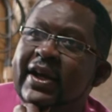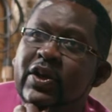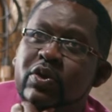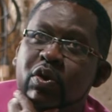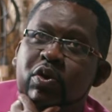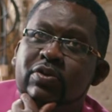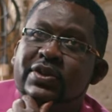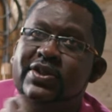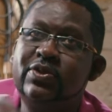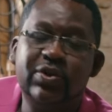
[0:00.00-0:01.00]
you know, all
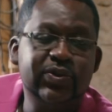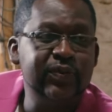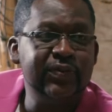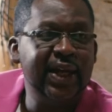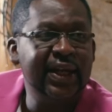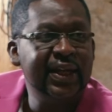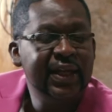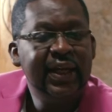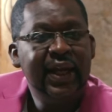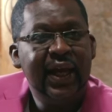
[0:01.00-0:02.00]
these songs you've done,
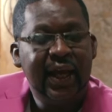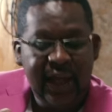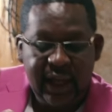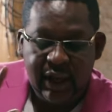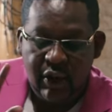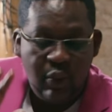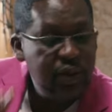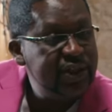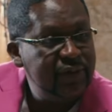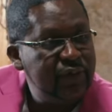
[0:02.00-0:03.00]

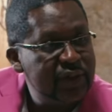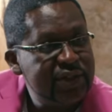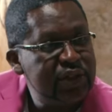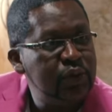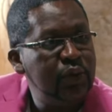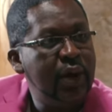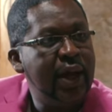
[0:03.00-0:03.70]
what influenced you?